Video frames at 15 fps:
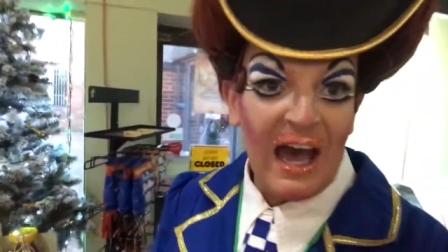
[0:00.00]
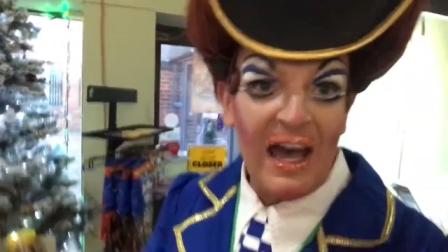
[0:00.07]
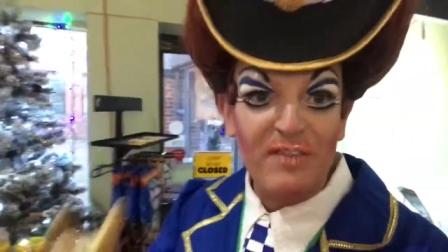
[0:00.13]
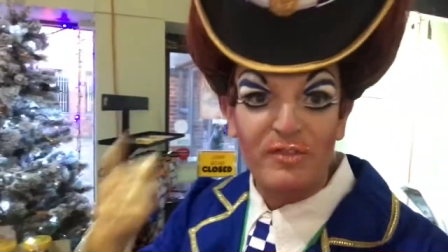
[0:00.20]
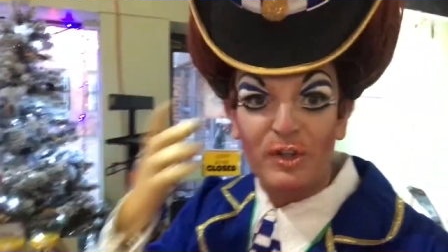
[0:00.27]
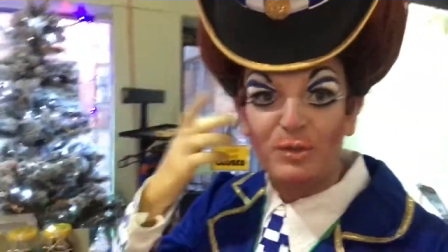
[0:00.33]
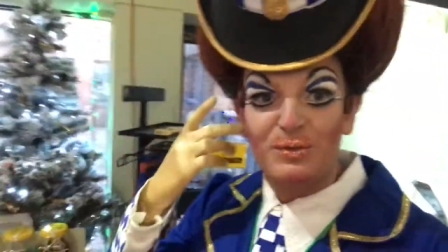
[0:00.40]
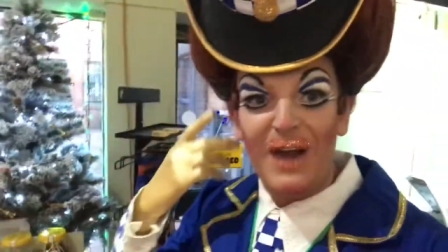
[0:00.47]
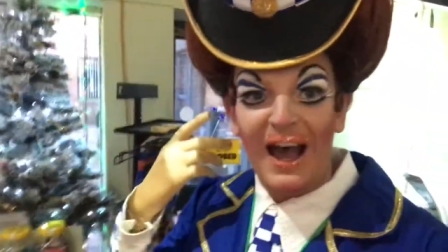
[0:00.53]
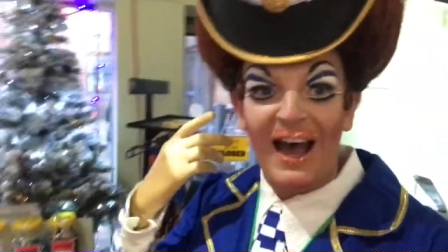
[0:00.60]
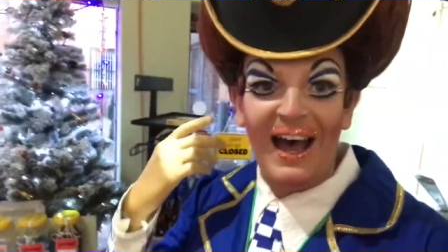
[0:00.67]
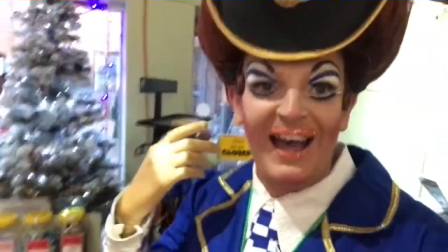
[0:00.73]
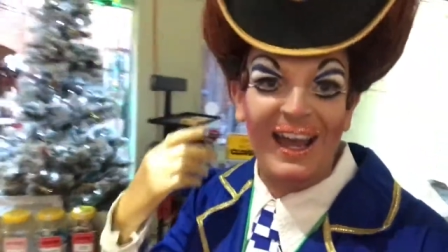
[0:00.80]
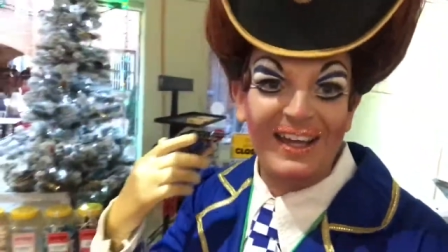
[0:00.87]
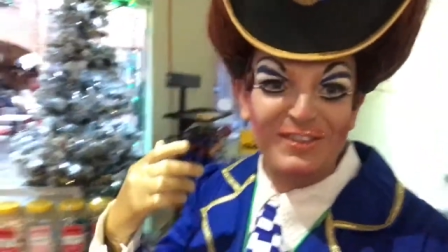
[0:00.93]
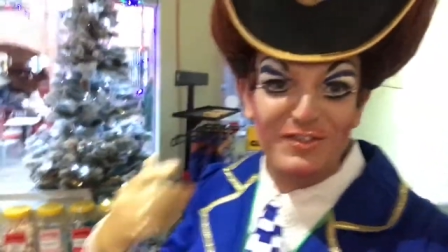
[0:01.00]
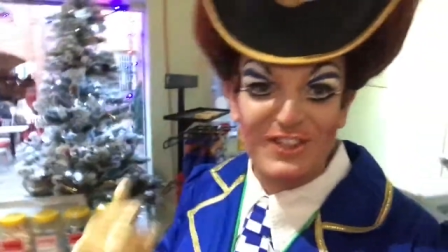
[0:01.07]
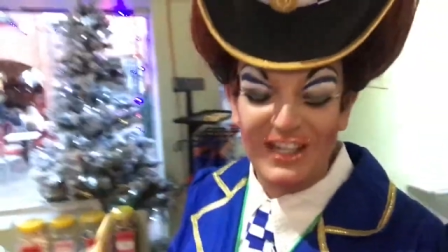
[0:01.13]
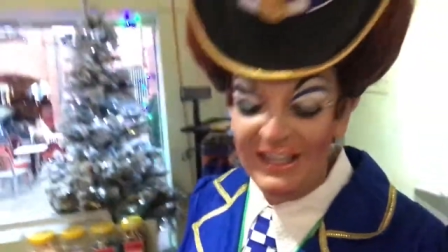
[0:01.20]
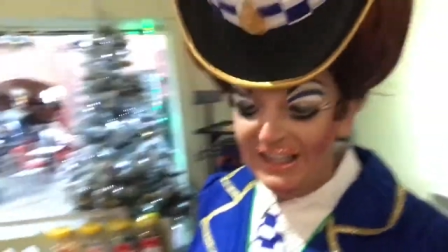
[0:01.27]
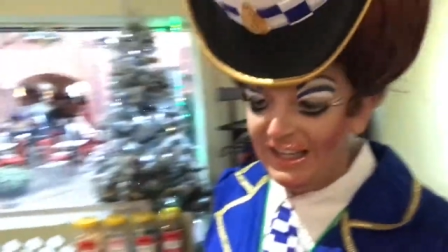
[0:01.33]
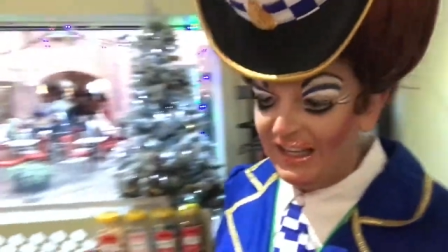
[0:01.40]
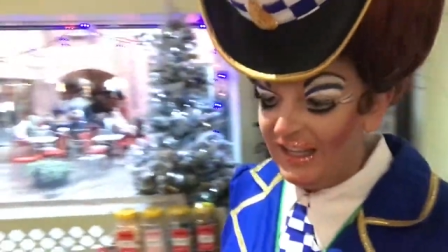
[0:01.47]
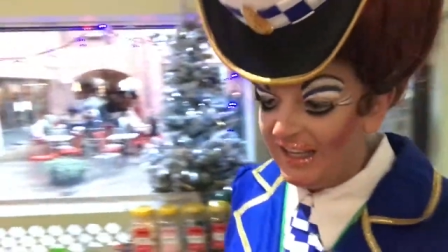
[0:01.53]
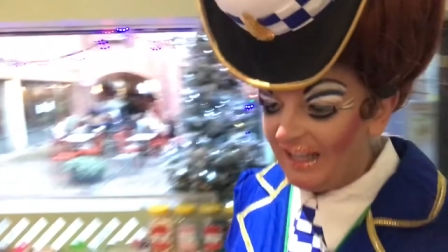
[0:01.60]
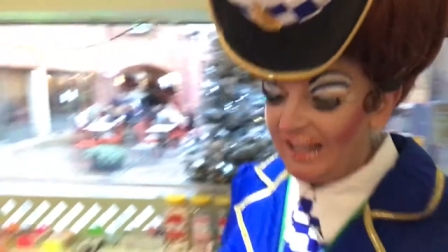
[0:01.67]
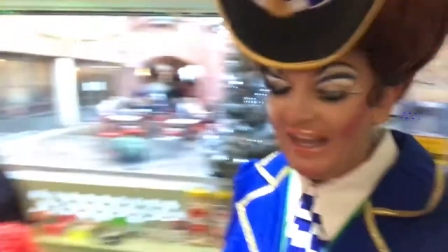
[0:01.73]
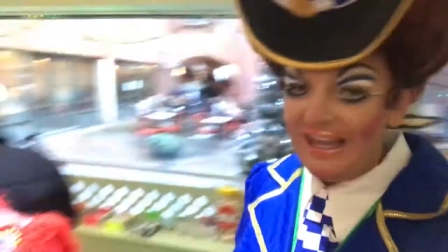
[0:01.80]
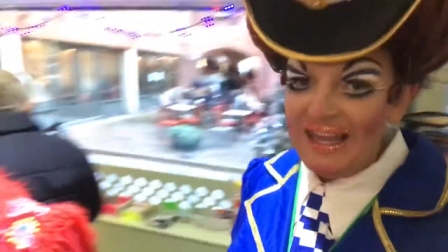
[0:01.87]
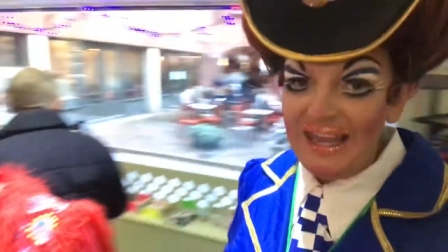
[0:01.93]
have arrived.
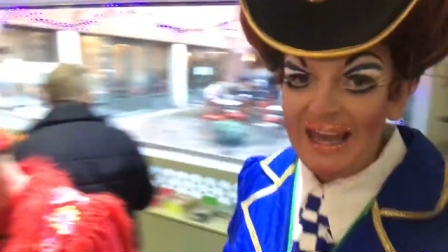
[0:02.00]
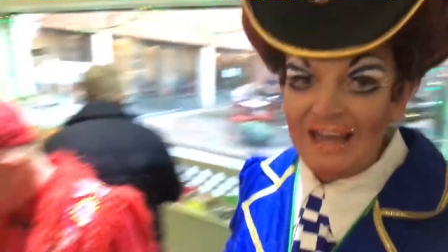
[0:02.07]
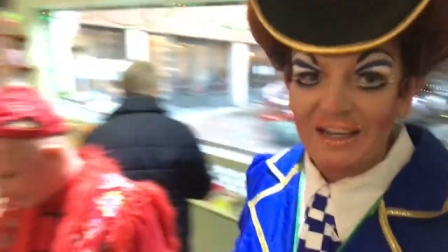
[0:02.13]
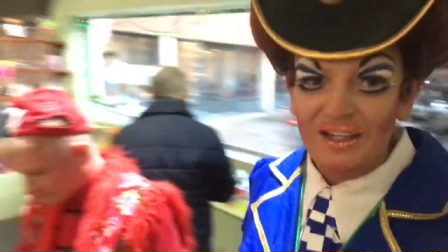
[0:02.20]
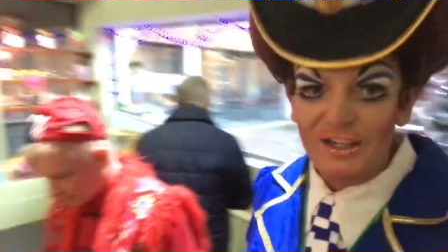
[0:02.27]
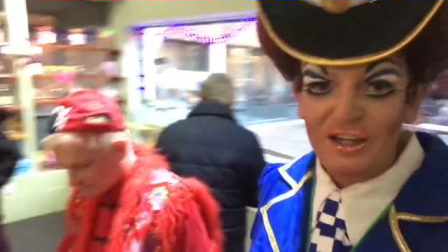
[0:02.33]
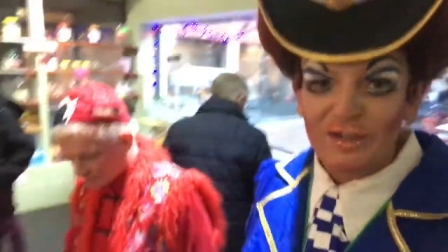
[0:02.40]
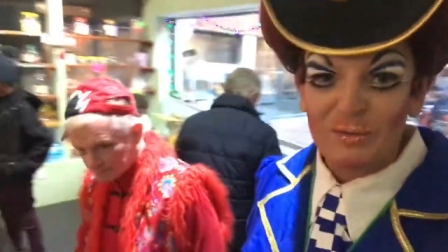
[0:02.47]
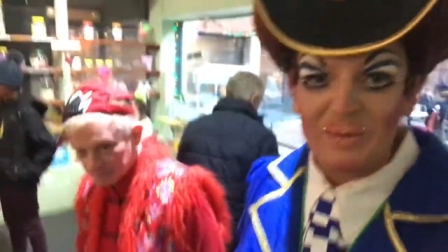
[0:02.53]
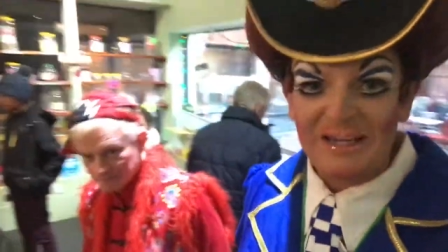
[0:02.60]
Here, look,